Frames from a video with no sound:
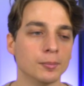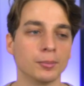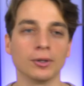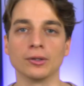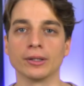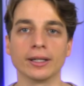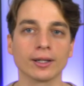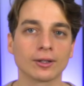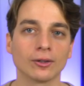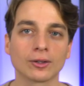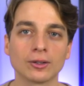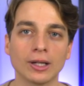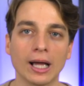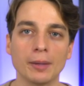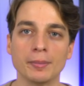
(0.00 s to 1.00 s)
political
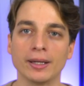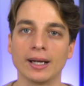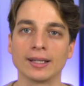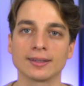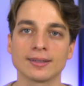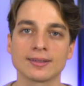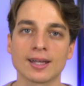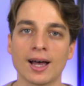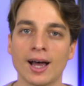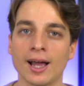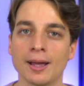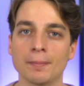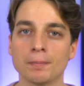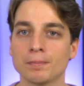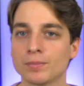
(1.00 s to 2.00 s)
climate at the
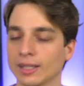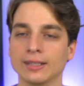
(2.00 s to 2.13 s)
time.